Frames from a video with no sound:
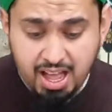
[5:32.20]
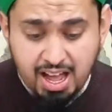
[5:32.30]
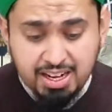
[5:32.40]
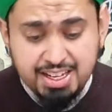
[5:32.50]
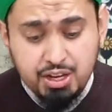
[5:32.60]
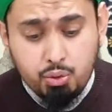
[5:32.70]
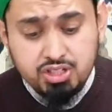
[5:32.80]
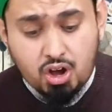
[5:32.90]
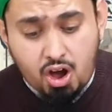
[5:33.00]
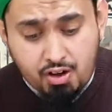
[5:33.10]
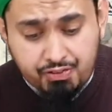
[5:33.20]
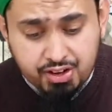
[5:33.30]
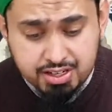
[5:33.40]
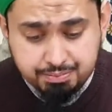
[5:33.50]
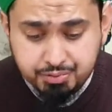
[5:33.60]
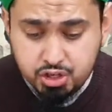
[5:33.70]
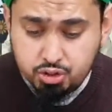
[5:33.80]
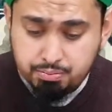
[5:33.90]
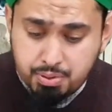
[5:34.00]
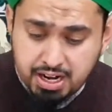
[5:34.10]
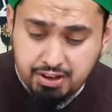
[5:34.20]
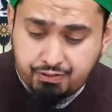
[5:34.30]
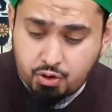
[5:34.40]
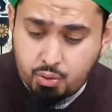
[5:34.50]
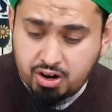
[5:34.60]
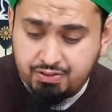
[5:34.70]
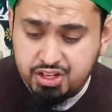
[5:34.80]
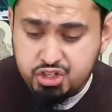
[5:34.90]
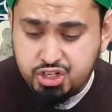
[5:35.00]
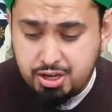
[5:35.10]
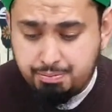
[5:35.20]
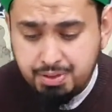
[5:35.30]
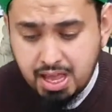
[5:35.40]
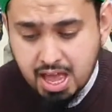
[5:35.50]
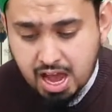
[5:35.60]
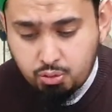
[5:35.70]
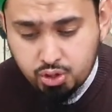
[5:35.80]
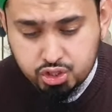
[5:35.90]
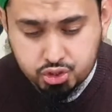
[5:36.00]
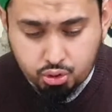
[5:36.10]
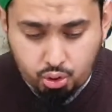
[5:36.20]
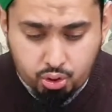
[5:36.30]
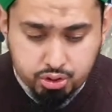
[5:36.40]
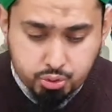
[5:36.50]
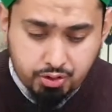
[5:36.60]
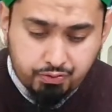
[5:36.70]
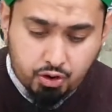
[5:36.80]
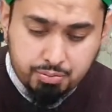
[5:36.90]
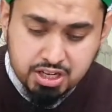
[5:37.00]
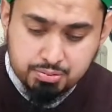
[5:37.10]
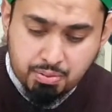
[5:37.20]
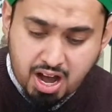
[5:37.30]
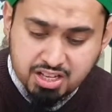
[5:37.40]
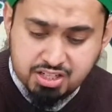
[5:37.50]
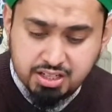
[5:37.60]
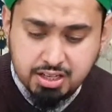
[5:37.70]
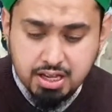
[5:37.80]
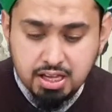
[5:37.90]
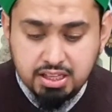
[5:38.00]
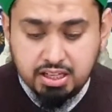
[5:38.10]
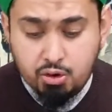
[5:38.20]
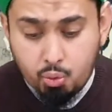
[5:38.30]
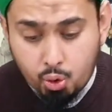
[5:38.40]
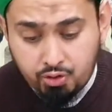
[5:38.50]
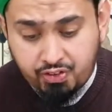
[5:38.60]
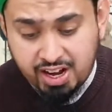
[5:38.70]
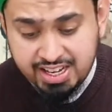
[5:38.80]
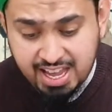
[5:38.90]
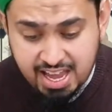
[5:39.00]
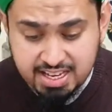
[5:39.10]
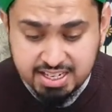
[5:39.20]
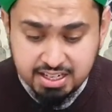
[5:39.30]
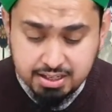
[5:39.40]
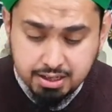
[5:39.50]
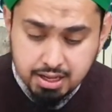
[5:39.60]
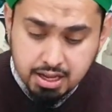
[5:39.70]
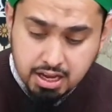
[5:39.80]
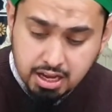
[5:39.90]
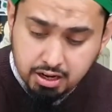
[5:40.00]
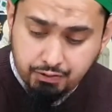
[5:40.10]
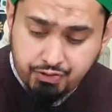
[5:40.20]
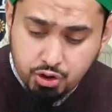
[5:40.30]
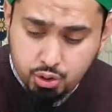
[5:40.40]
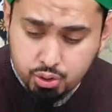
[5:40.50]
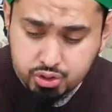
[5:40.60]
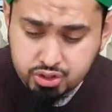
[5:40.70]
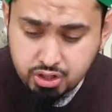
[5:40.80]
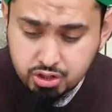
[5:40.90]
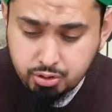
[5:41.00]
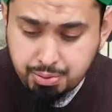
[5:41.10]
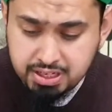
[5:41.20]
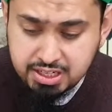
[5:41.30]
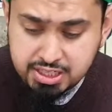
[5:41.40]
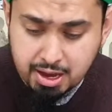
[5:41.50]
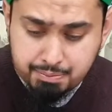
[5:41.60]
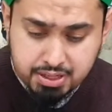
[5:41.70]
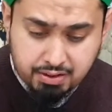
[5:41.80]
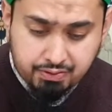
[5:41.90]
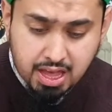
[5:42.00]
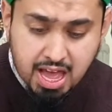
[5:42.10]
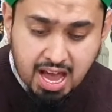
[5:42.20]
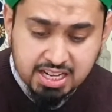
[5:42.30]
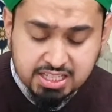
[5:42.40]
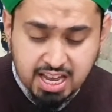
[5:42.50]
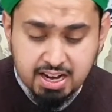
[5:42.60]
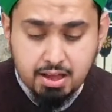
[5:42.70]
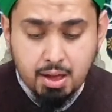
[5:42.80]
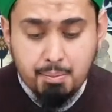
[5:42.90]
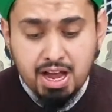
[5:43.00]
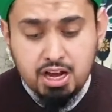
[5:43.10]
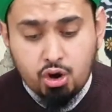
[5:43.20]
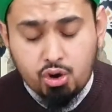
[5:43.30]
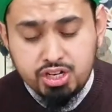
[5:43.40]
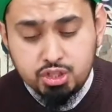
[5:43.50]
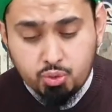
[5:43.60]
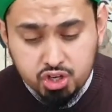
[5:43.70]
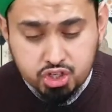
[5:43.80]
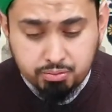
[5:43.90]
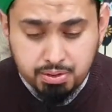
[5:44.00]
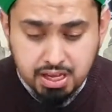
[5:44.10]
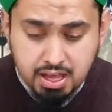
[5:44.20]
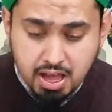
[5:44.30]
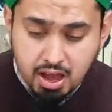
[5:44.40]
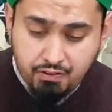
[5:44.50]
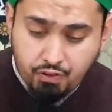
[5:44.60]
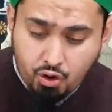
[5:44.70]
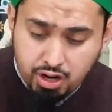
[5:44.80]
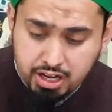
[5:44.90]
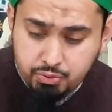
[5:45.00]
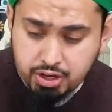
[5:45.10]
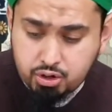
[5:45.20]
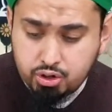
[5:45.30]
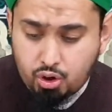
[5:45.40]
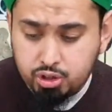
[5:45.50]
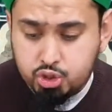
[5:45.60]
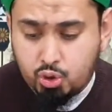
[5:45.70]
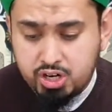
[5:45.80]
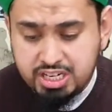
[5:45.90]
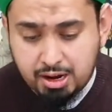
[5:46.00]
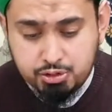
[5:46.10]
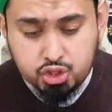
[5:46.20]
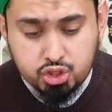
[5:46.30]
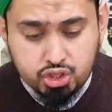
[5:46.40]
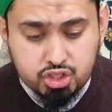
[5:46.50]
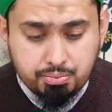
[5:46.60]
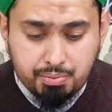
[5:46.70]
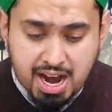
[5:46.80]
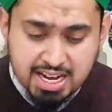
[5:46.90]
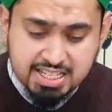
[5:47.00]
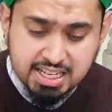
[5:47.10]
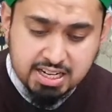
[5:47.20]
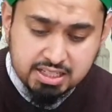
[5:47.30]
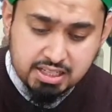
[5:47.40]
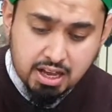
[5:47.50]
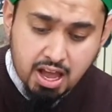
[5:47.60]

and he was offered some money for one of the sheep and was told to inform his master that a wolf had ate it, he refused to be deceptive and said, "My Lord is watching me. If only we could also adopt such mindsets.